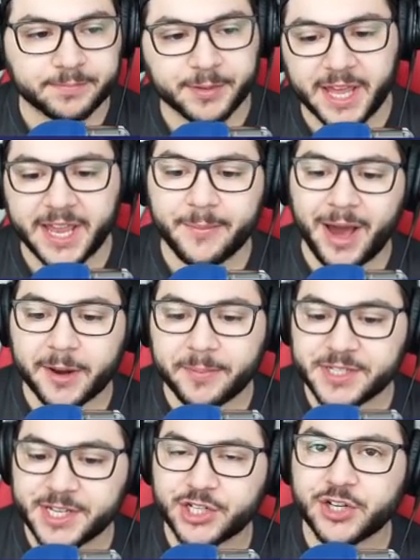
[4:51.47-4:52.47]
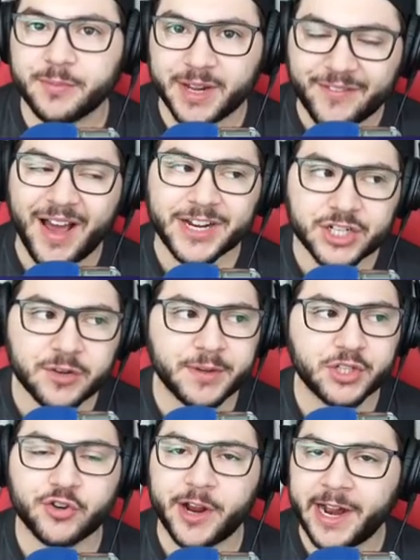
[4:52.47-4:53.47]
playing him out of position, but I've actually
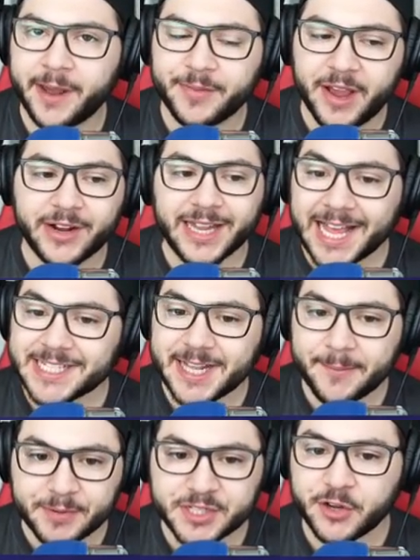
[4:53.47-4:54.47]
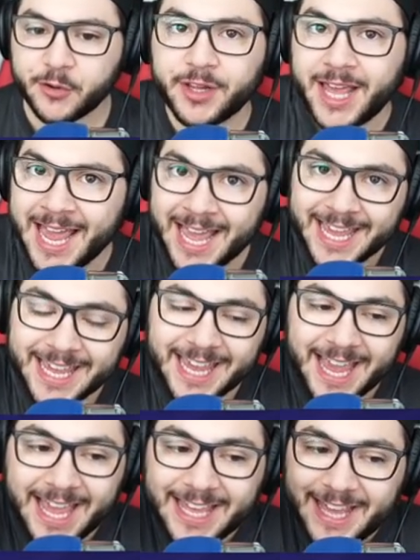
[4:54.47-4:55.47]
been training him there. In last episode,
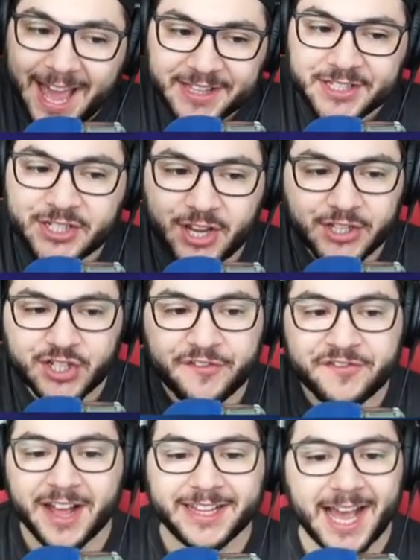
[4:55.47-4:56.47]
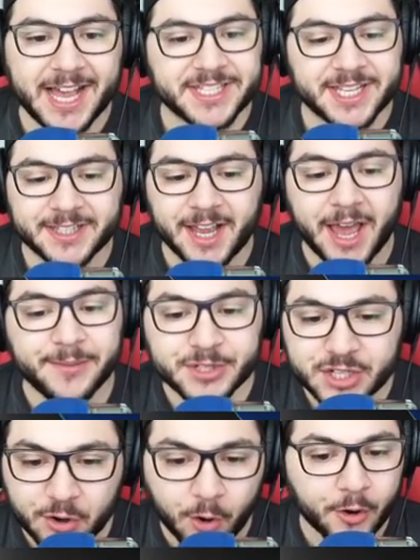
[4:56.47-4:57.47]
he, he had such a fantastic time
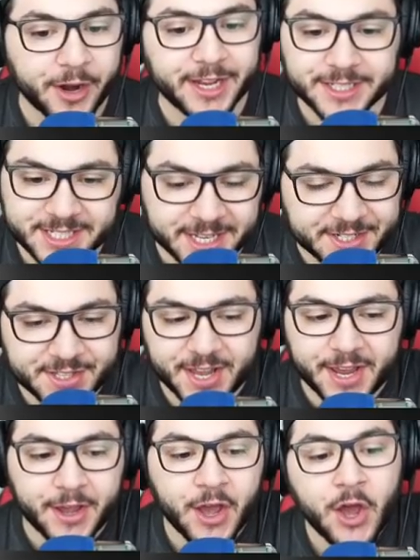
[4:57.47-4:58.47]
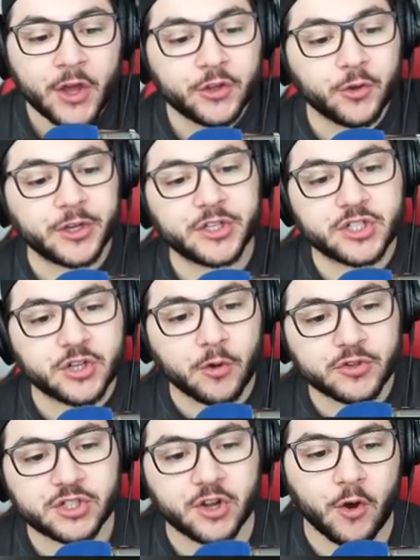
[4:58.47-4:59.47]
scoring, assisting, doing
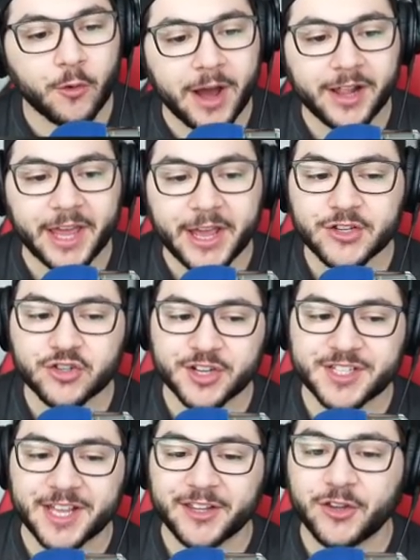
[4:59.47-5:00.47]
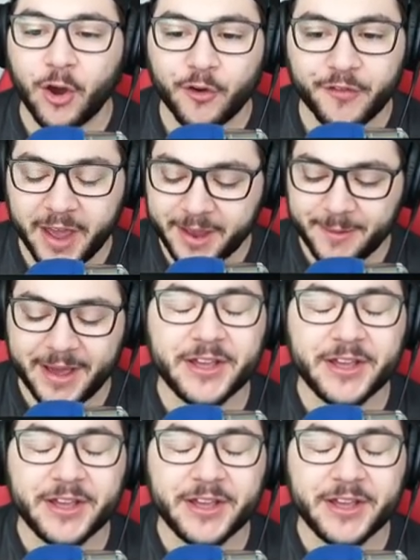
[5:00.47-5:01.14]
so, so well. Interest in Tove, my